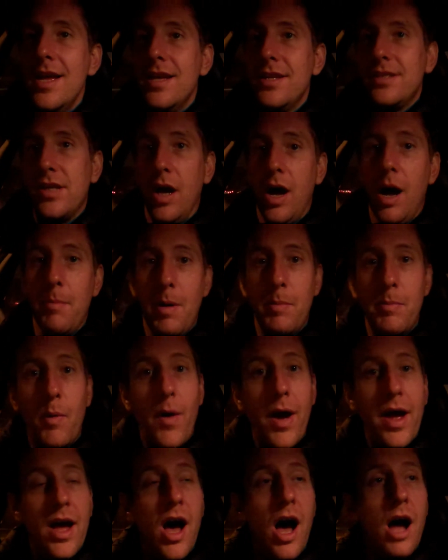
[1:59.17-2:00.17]
so i'm on my
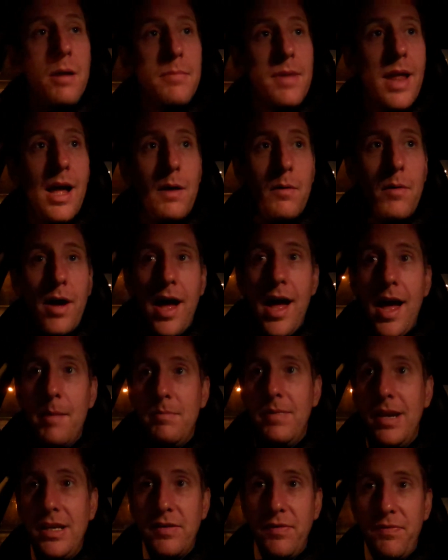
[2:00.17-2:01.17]
way home now and
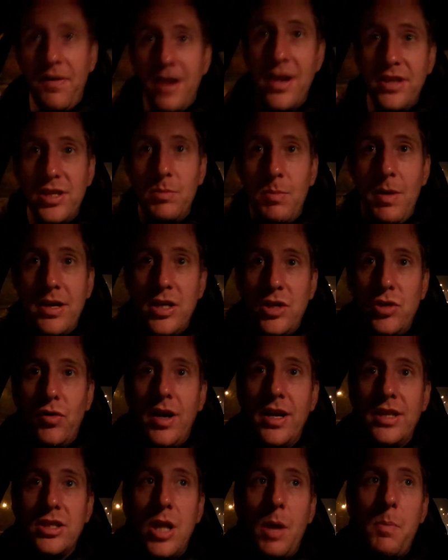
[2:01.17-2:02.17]
um, need to find some way to try
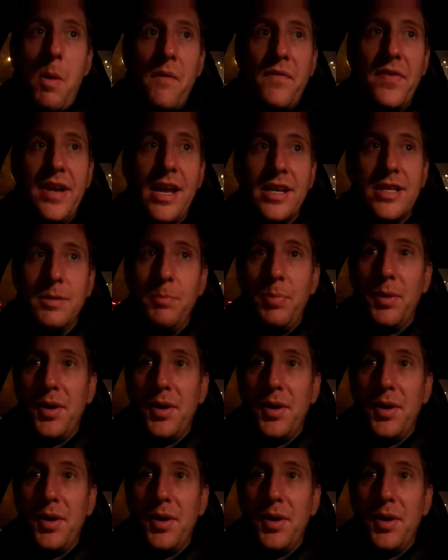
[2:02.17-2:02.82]
and stop off and get some